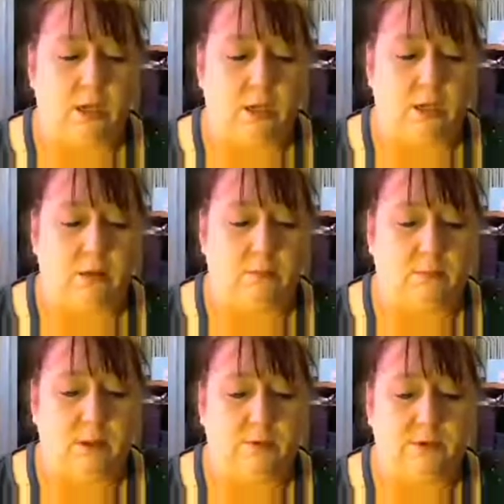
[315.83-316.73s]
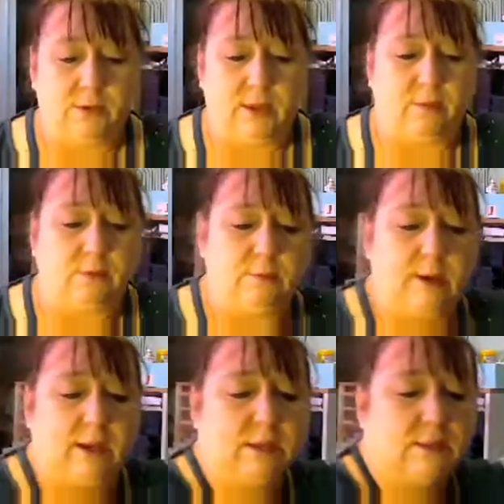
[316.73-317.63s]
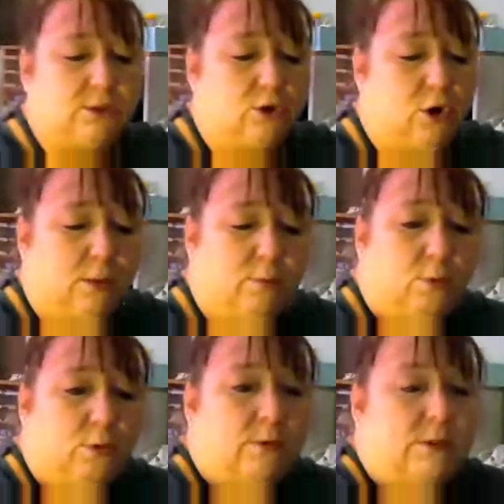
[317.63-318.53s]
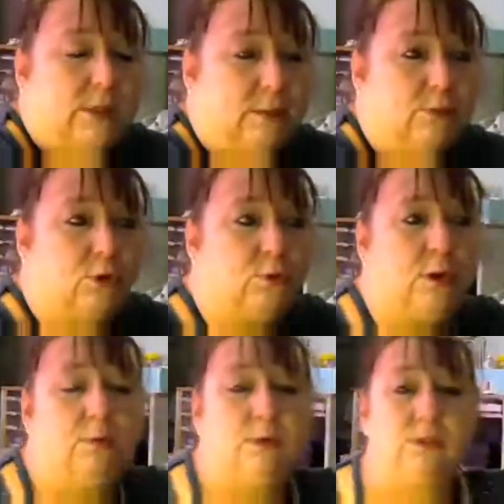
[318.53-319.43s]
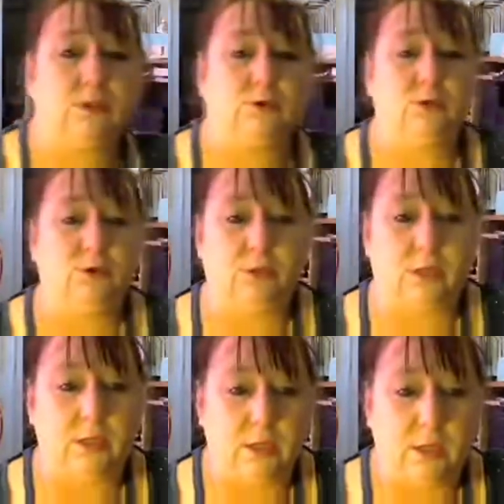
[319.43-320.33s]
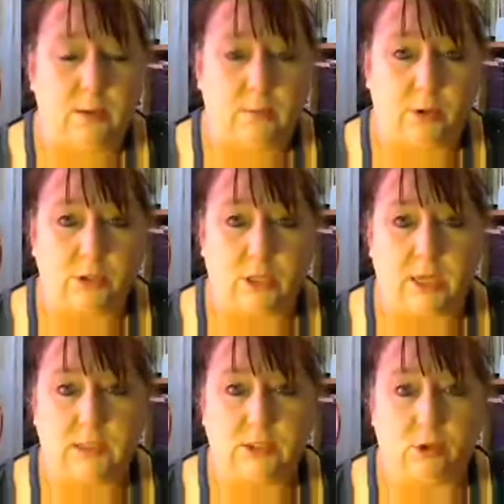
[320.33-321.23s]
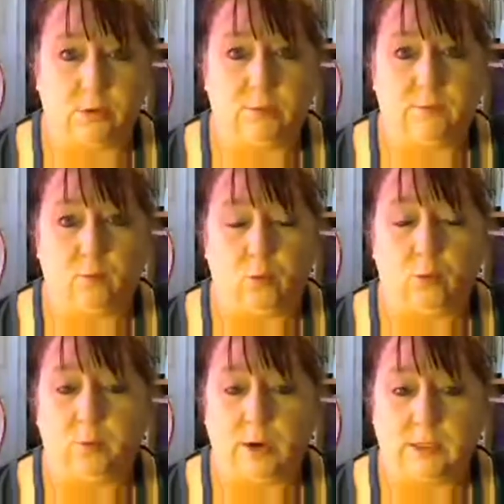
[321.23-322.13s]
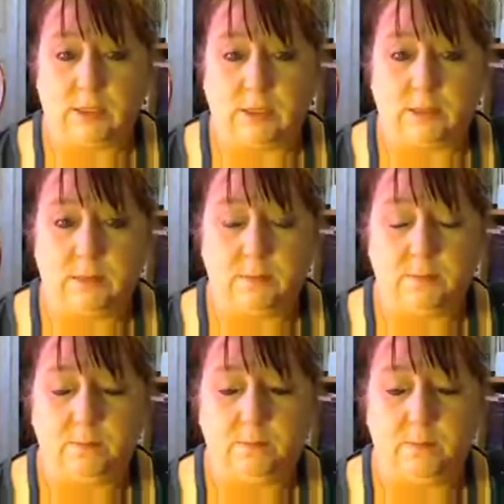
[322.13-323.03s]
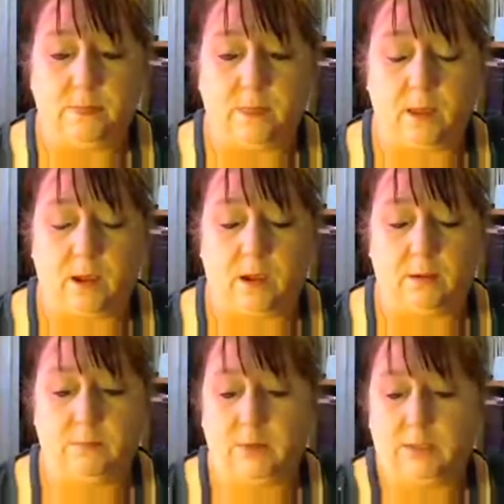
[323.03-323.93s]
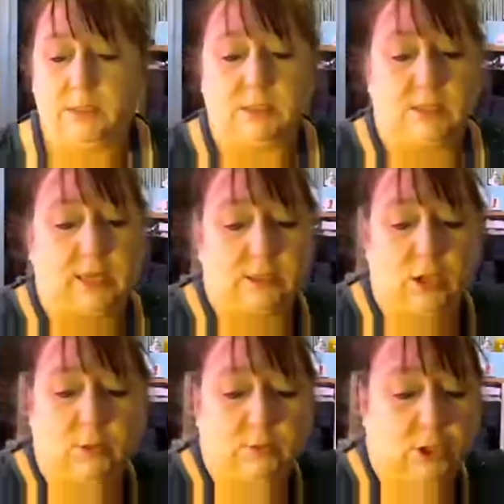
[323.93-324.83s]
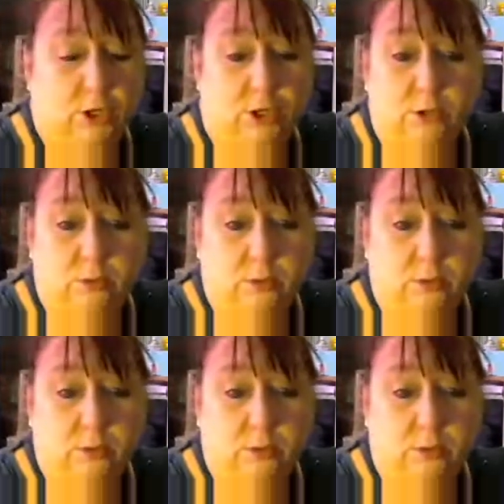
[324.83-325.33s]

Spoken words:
And so that was my starting point with stamped jewelry, was to do the personalized charms for bracelets. And just that's all I was going to do.